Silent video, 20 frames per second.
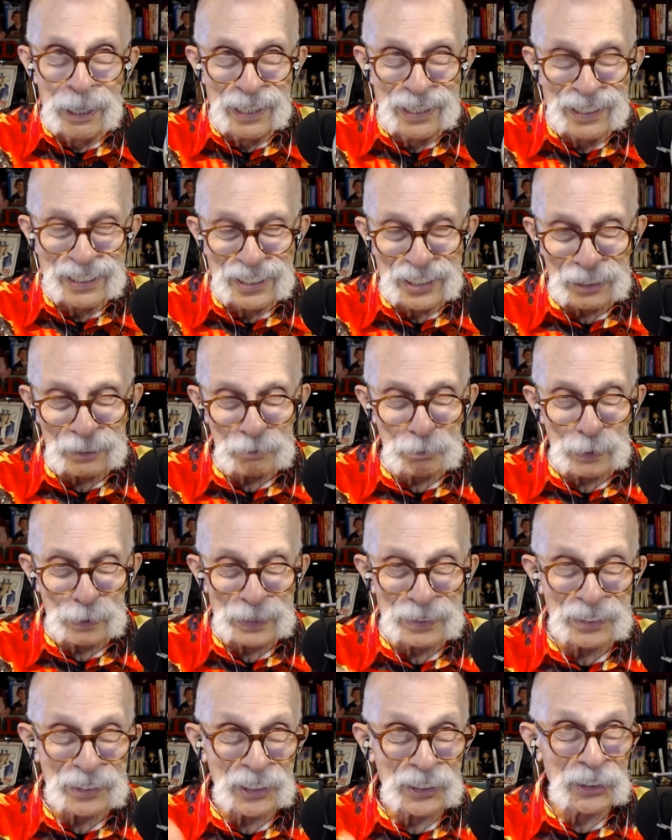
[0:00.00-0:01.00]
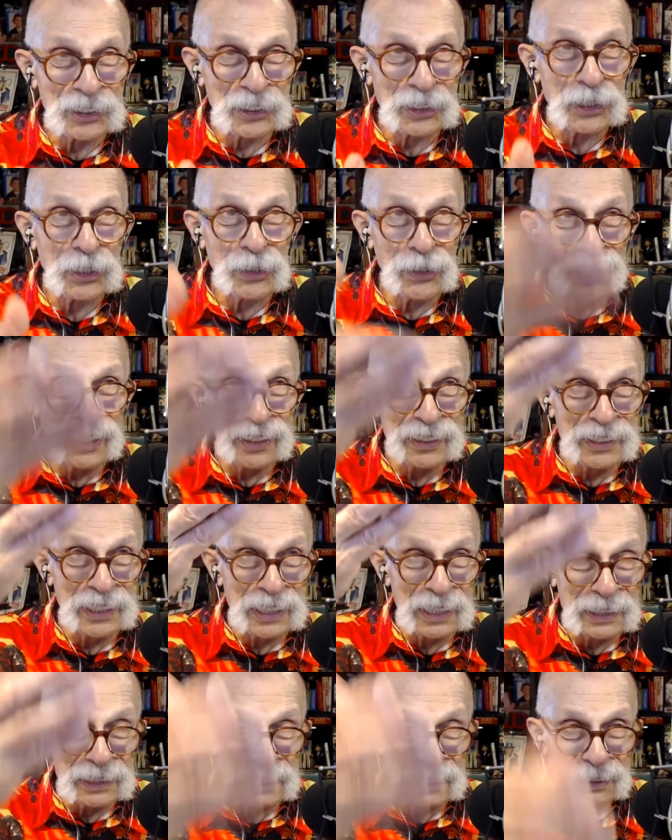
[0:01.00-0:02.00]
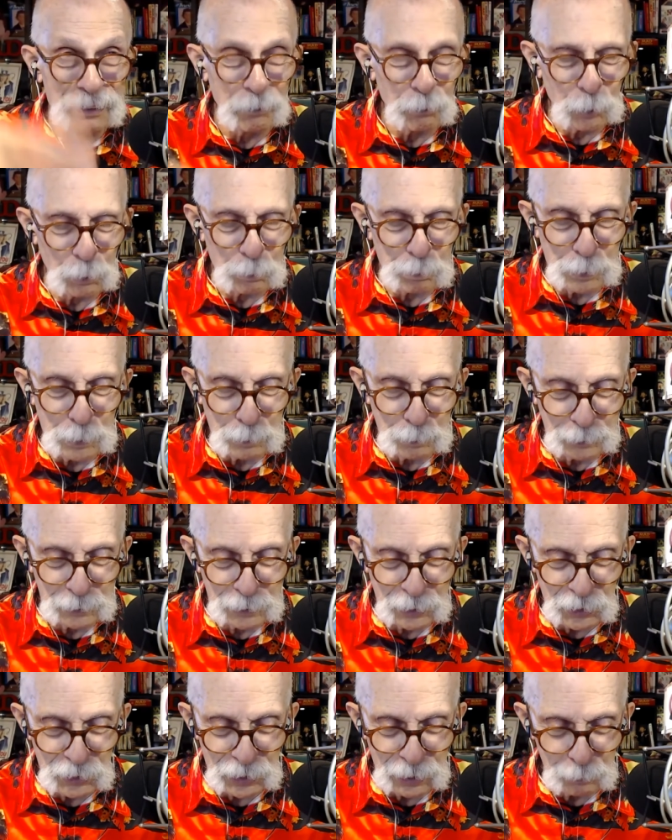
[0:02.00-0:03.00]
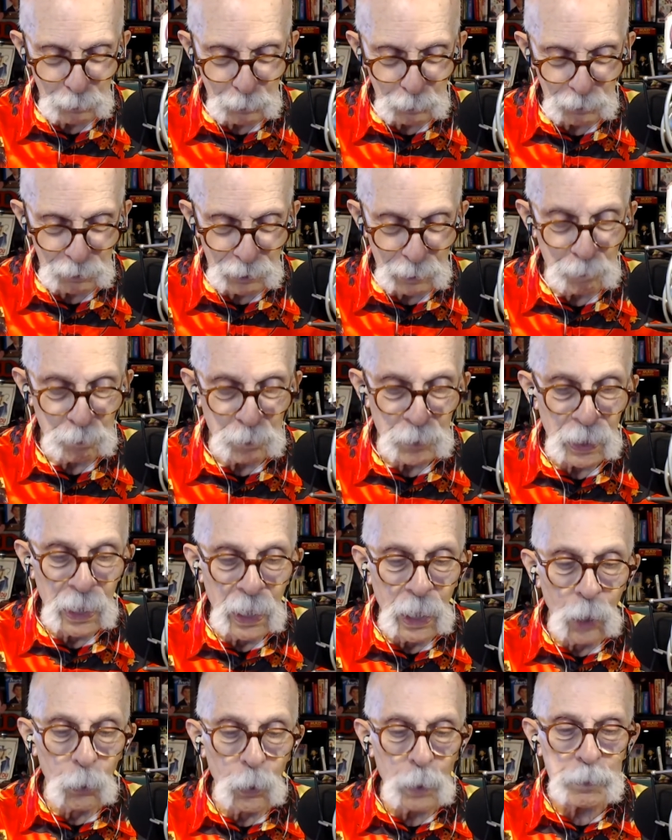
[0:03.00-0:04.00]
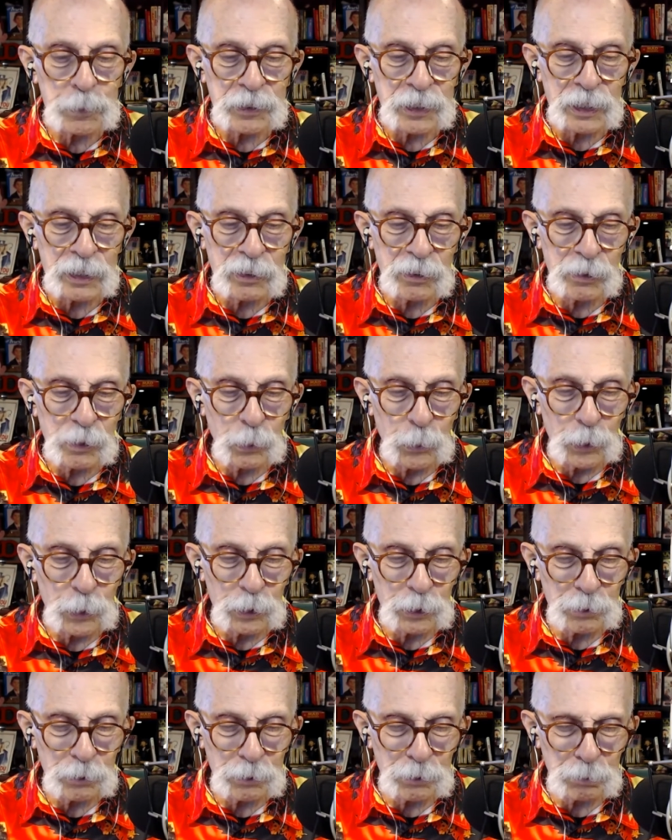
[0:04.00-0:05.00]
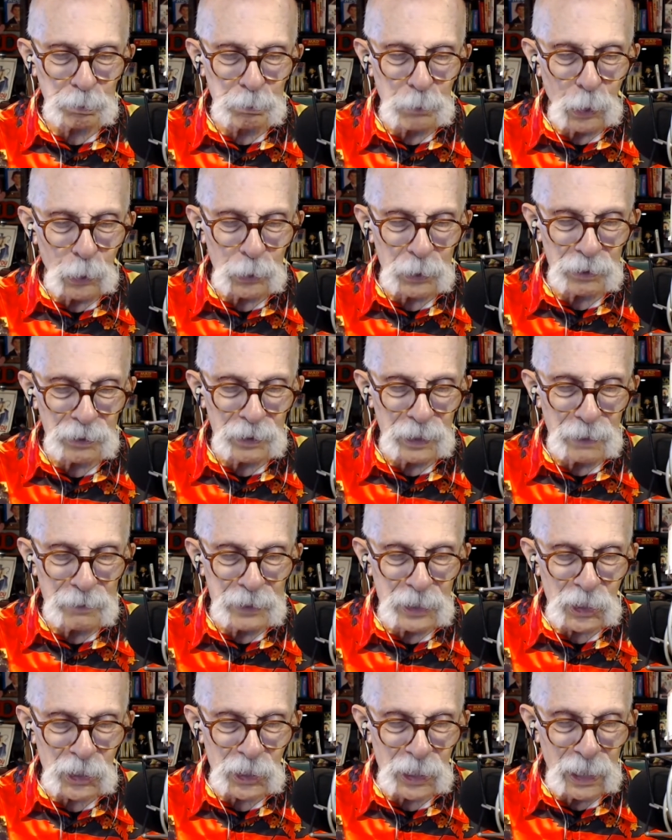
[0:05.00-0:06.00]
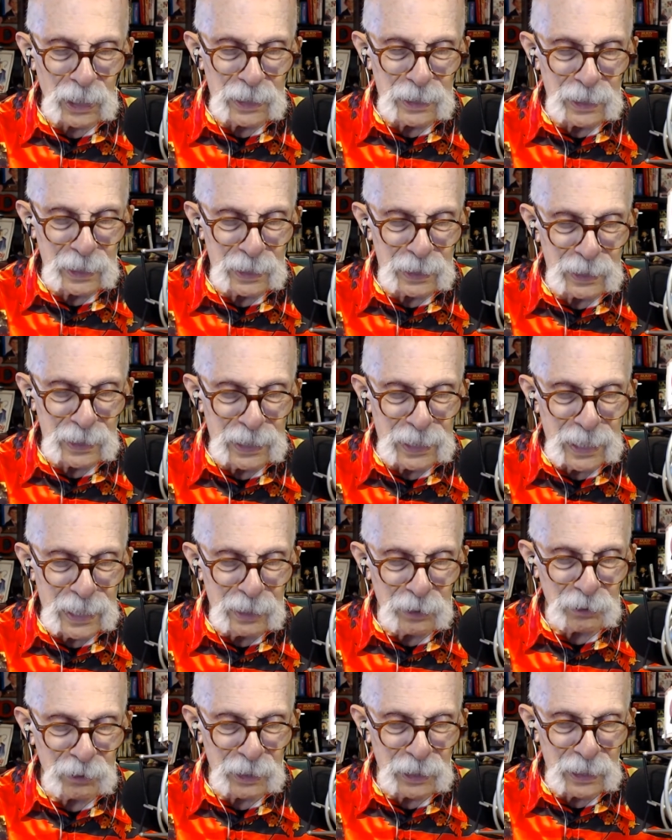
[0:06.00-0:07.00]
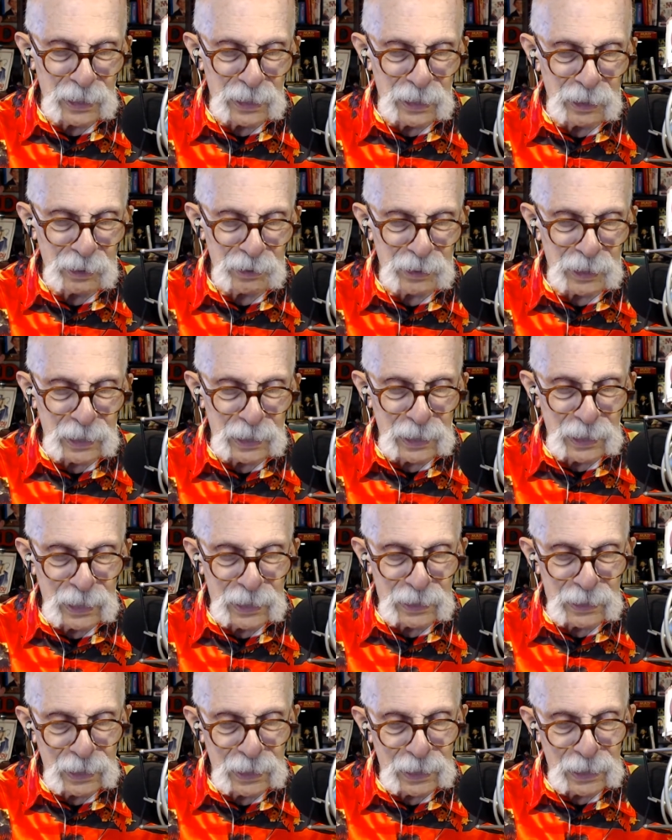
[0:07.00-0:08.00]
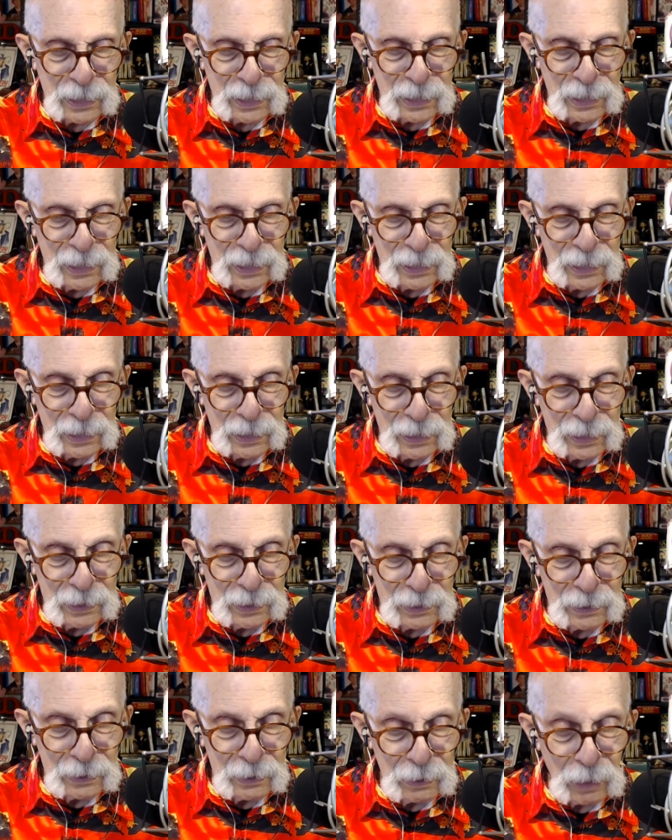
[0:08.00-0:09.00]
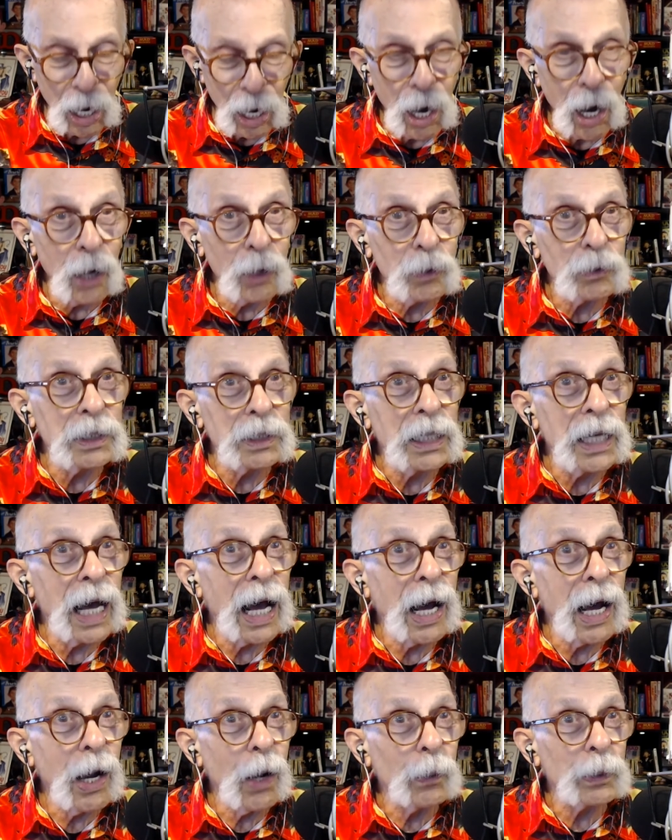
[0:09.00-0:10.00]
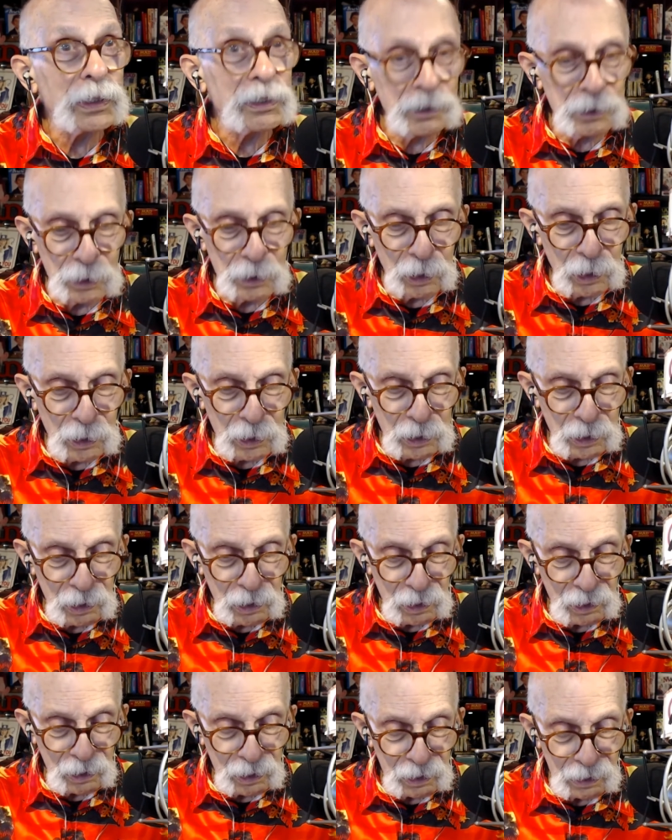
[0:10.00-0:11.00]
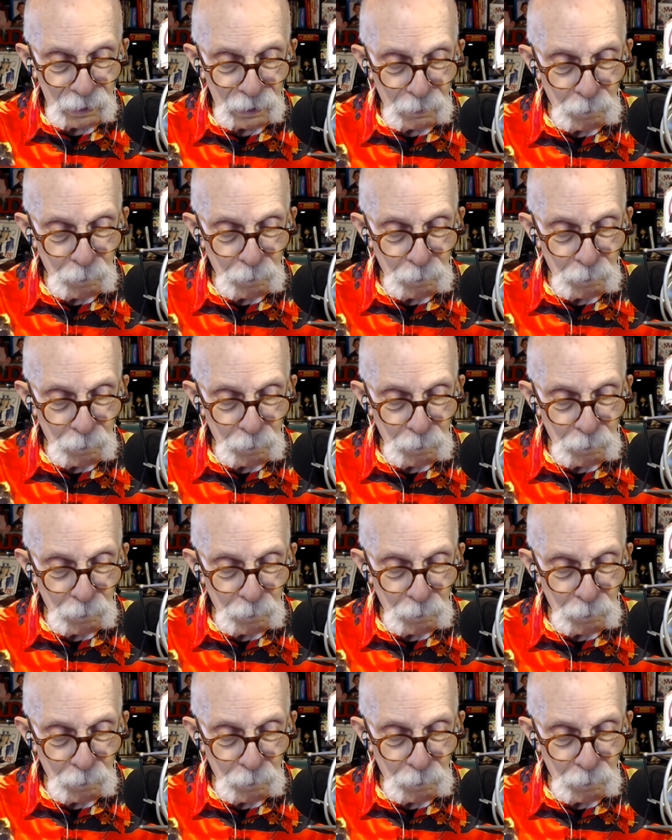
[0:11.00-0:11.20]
Just based on the card and what people in the chat room are saying. What percentage of the world's smokers live in China? The answer is... da-da-da-da. Oh, no, it's little.